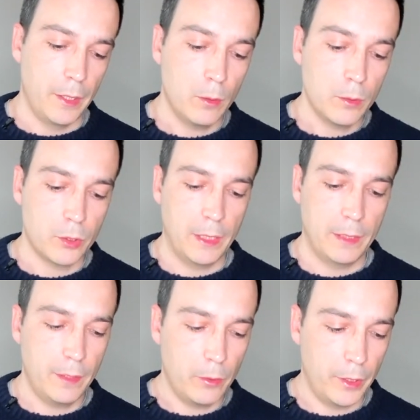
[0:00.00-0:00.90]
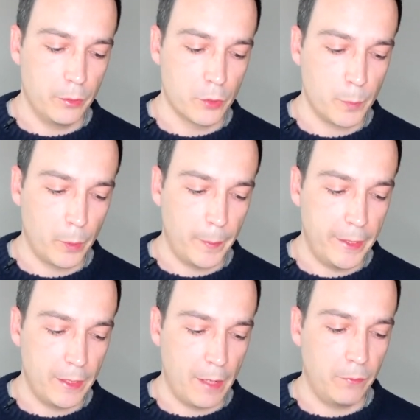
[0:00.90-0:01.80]
And also that decorators
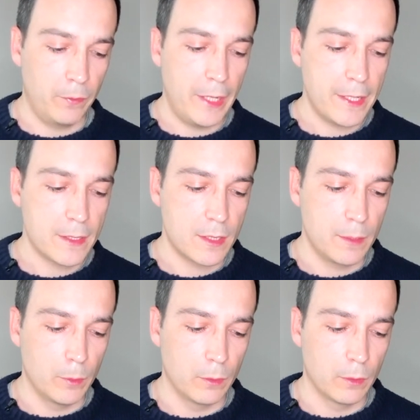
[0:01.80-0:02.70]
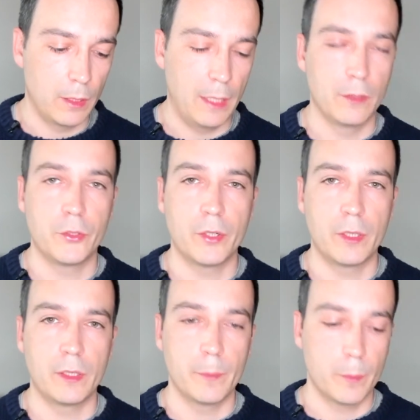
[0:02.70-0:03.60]
provide a flexible
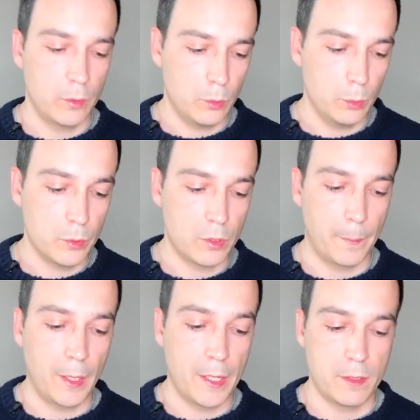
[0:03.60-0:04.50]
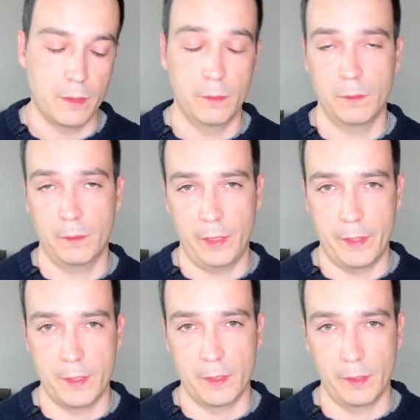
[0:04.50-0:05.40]
alternative to subclassing,
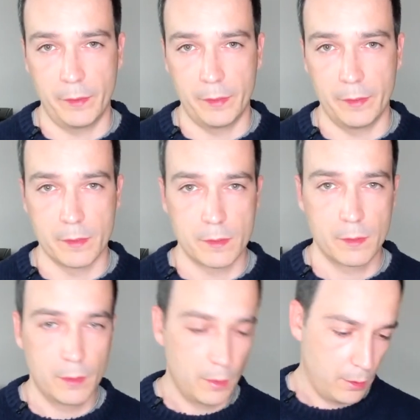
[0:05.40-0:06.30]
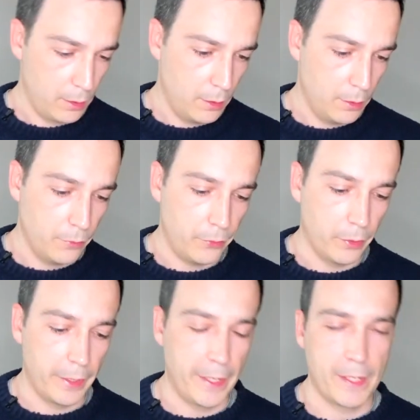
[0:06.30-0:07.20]
that is inheritance,
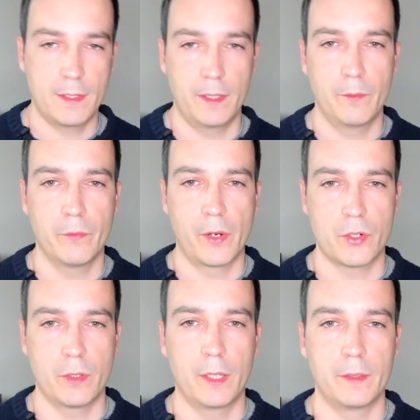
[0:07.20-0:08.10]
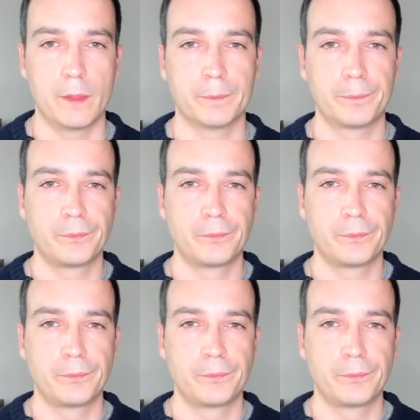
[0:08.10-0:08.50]
for extending functionality.